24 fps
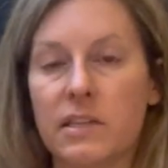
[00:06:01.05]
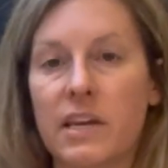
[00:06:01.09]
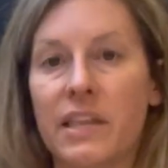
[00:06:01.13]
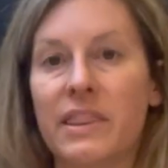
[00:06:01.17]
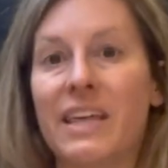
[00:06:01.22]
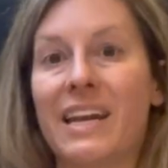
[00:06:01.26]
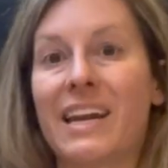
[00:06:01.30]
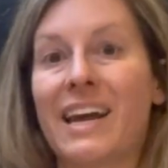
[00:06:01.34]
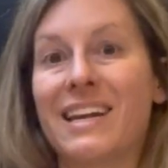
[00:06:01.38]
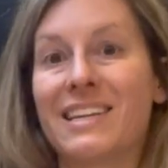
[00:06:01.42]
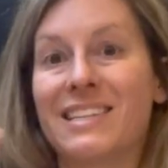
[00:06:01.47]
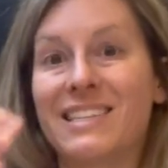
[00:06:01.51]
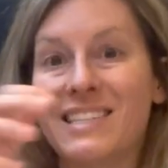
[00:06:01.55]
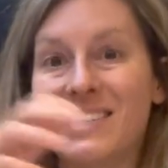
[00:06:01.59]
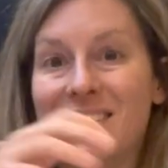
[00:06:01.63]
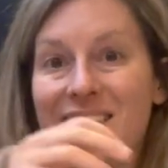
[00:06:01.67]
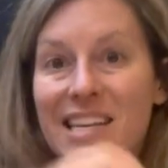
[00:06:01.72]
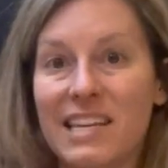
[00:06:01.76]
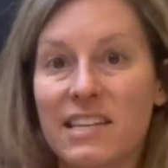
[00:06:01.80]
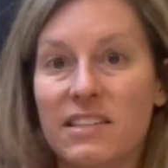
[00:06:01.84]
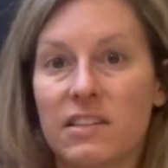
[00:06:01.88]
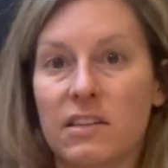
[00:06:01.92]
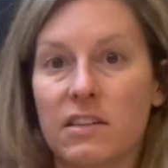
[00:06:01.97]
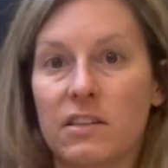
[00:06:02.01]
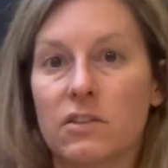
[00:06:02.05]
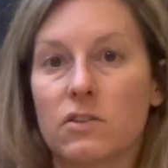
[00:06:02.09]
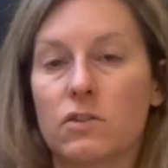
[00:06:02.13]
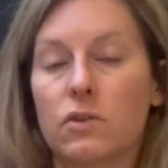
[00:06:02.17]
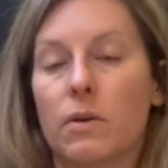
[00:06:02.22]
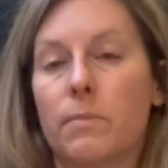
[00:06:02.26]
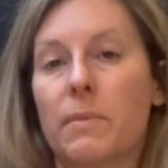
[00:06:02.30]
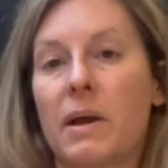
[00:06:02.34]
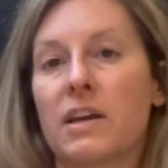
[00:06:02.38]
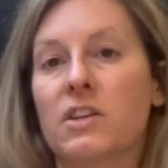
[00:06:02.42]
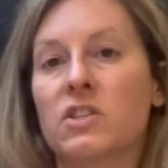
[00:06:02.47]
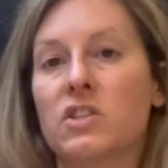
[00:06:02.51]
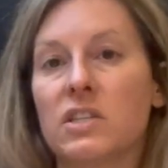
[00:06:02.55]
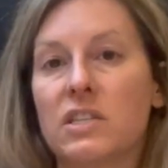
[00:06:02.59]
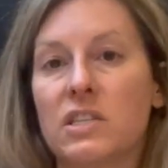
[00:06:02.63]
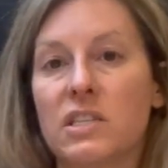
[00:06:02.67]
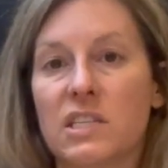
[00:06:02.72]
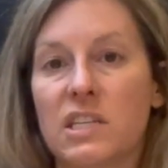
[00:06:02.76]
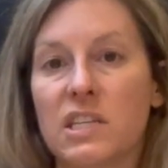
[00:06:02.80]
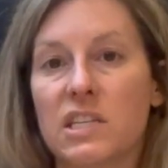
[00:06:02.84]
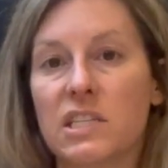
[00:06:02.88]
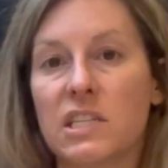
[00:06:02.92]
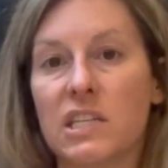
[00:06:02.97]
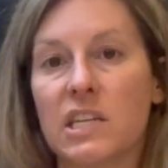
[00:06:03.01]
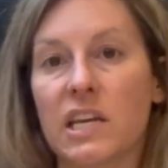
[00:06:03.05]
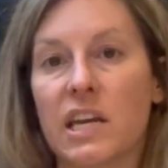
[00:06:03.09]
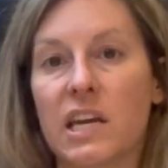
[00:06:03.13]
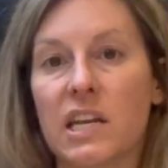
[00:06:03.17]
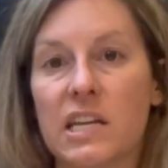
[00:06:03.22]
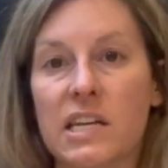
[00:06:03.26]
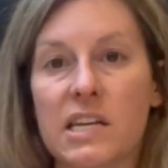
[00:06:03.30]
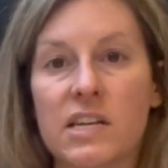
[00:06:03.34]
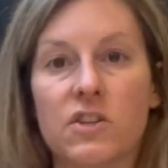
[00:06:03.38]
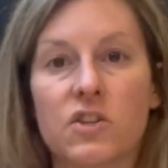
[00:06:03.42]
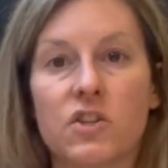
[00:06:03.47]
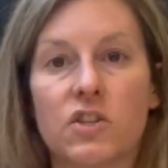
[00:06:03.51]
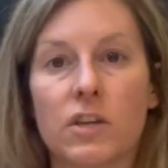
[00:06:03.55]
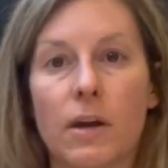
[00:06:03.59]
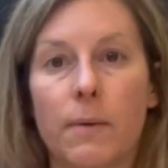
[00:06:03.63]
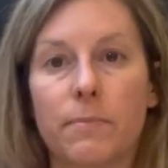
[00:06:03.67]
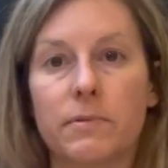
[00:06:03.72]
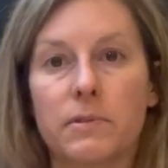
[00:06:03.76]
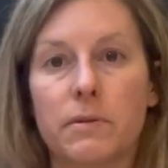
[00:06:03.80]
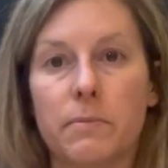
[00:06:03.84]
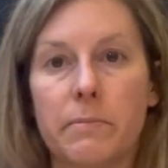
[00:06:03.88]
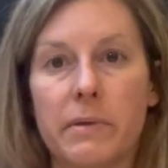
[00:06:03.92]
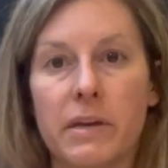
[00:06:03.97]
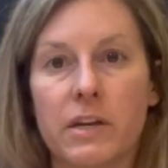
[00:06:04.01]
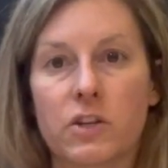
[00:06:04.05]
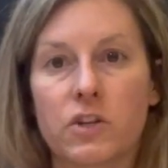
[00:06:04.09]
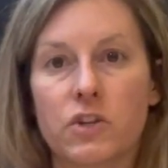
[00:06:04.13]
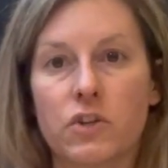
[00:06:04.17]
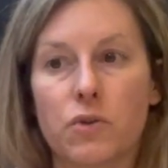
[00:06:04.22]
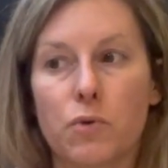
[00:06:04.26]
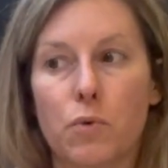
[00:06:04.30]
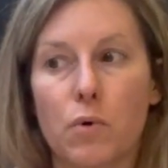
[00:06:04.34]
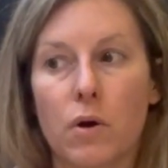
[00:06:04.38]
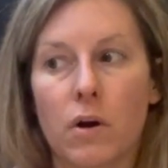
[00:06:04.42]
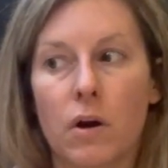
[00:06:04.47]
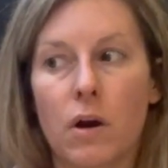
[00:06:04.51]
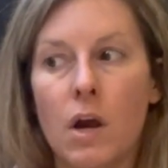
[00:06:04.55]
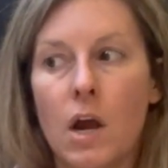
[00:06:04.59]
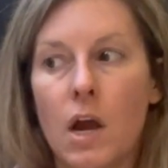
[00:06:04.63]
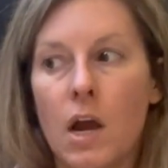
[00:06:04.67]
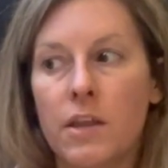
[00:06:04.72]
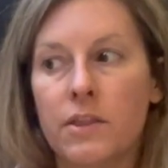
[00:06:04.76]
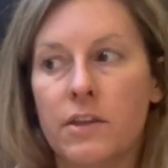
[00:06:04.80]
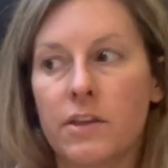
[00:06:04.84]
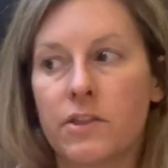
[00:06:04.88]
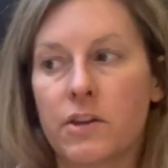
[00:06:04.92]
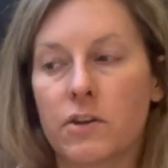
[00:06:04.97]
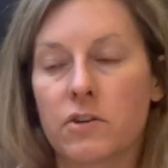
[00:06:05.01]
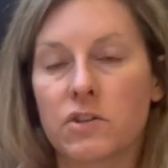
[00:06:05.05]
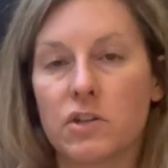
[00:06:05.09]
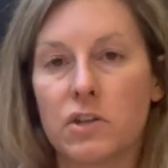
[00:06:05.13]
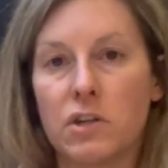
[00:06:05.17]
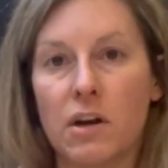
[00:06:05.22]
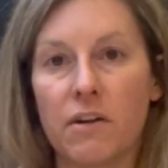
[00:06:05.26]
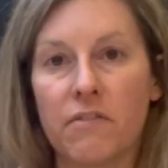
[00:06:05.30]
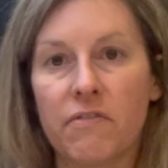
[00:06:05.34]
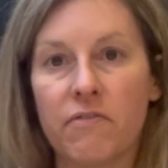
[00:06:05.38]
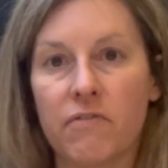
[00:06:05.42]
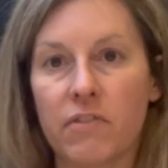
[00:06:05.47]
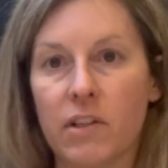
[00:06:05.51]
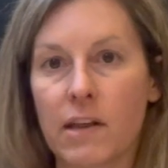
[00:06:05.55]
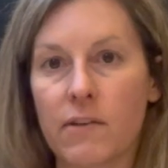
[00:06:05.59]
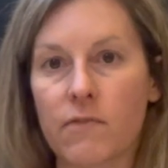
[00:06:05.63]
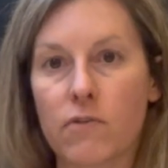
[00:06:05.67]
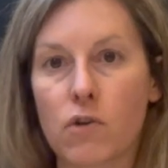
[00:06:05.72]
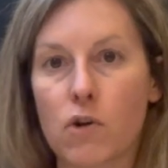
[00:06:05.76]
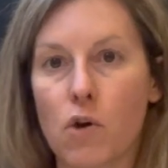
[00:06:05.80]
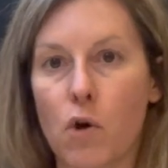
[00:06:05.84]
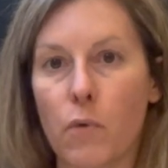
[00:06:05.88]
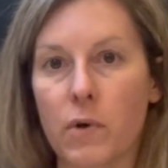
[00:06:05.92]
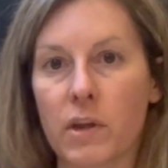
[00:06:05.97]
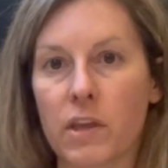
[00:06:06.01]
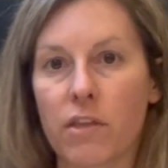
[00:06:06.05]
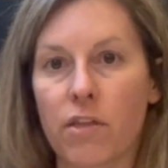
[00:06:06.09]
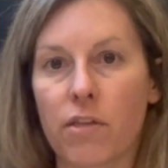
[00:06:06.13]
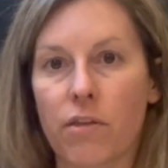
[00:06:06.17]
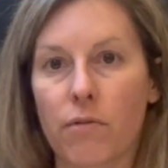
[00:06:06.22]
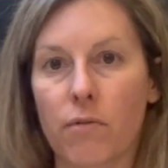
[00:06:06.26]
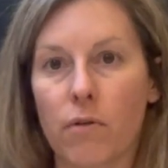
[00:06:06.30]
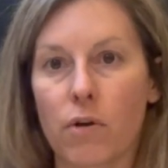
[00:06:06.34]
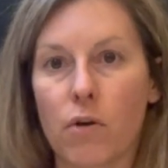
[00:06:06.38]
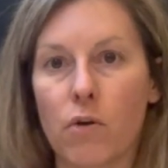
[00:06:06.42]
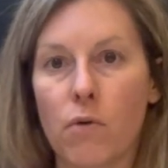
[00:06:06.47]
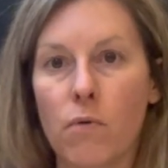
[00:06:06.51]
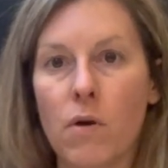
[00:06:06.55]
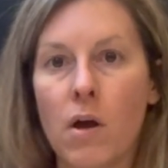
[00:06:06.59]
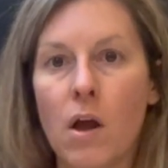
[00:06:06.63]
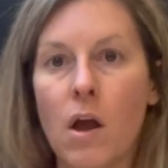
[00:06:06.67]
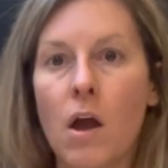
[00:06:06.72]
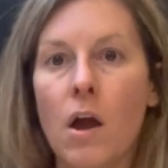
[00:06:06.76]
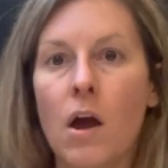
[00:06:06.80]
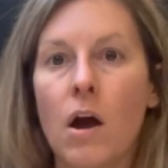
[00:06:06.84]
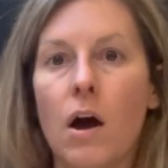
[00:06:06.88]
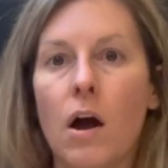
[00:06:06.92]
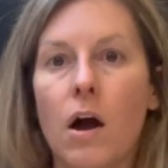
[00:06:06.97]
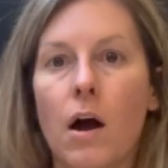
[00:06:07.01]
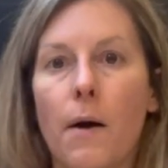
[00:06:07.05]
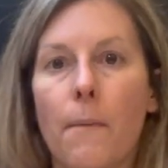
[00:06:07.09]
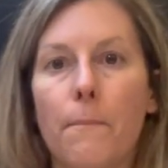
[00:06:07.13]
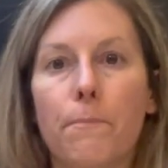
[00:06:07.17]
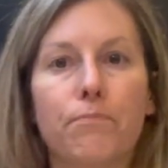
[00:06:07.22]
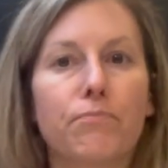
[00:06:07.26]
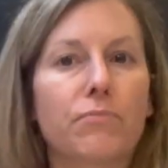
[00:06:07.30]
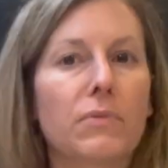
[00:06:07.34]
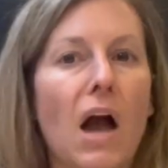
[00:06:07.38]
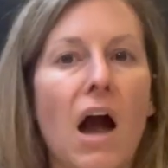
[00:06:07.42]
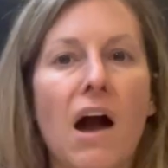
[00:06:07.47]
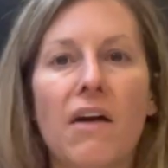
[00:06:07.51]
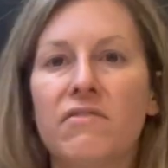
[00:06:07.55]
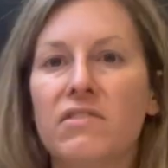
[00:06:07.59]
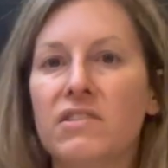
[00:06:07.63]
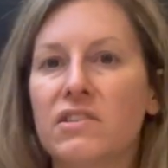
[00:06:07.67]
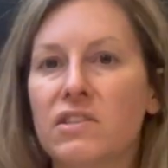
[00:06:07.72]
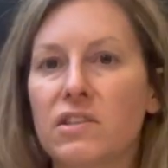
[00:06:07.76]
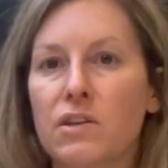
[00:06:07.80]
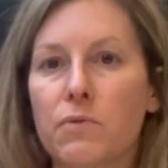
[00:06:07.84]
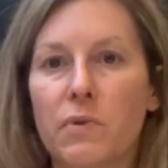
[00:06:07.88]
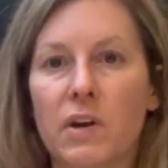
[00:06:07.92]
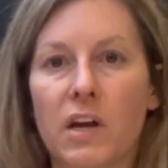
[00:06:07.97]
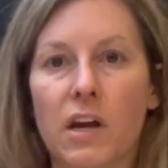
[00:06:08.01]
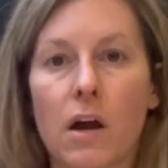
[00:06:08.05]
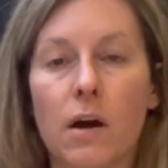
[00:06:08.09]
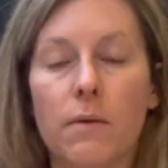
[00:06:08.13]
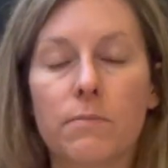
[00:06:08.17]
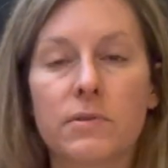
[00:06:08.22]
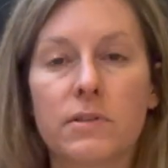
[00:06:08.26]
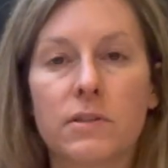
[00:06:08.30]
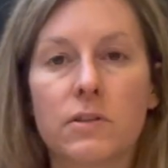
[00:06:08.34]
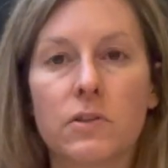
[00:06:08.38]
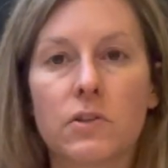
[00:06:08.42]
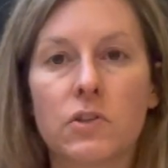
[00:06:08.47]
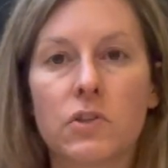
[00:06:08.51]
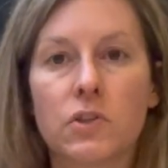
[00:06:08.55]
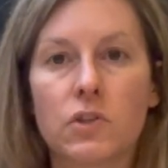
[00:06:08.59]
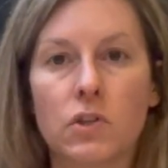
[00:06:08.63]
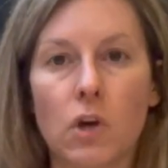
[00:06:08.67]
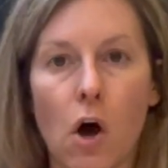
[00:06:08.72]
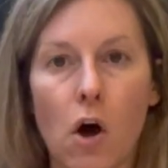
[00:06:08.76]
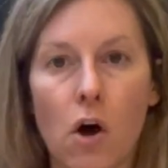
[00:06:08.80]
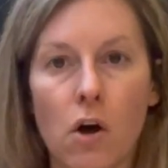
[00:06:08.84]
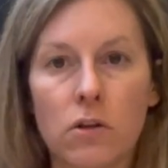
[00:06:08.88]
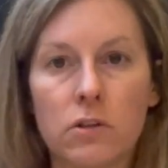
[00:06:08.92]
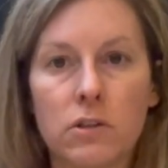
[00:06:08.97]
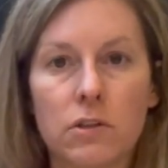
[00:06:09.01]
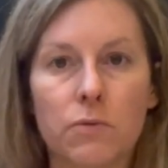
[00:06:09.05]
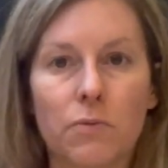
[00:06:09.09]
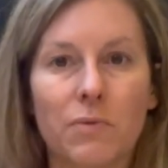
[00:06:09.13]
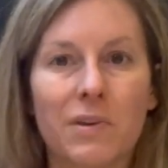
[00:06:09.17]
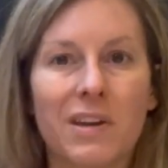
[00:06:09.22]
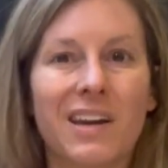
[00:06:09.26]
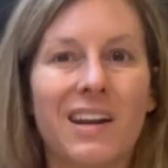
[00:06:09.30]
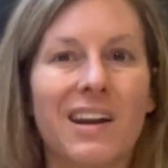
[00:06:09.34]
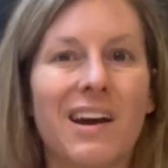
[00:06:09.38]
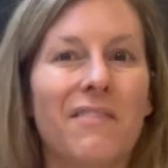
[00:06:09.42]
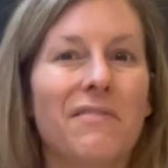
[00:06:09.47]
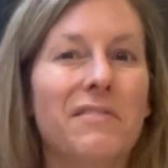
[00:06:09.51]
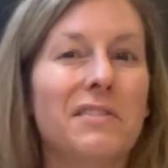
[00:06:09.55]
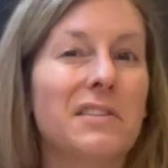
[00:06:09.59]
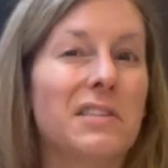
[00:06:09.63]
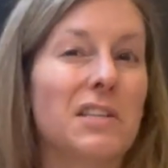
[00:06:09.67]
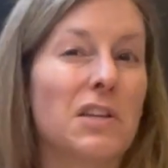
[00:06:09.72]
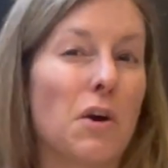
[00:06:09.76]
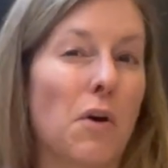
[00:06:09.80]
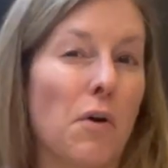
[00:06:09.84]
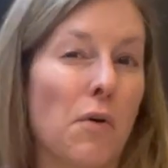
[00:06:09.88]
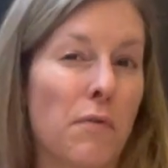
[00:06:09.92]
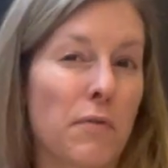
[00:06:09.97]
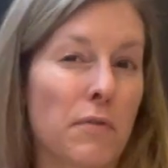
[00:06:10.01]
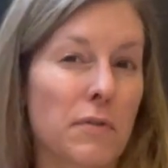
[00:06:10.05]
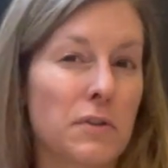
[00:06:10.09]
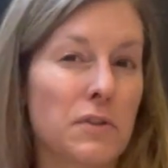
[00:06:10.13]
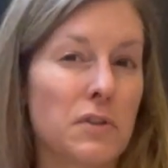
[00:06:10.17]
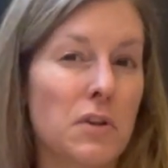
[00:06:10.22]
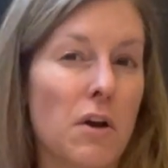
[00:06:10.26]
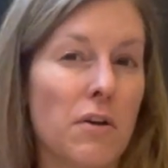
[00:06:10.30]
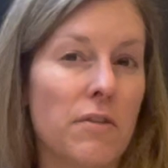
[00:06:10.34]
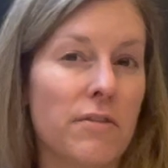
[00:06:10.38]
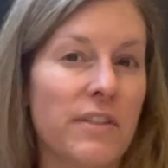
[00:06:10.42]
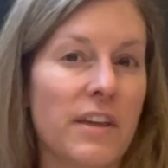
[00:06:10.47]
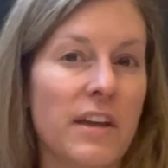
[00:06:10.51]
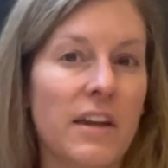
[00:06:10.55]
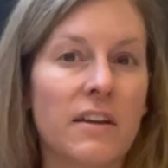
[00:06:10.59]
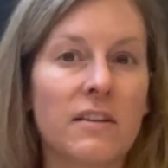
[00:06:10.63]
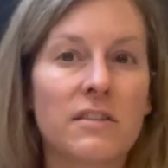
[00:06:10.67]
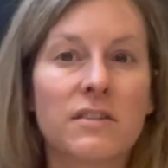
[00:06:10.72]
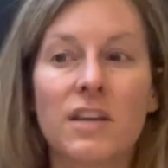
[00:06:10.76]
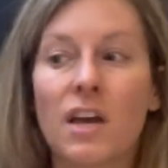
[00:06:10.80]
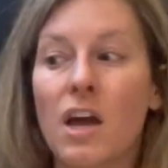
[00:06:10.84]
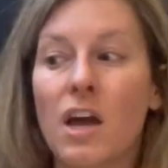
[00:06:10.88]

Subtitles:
And then I season. So I'm actually seasoning at each step to make sure that there's enough flavor going through. Obviously, when it comes to salt, we can obviously over salt things.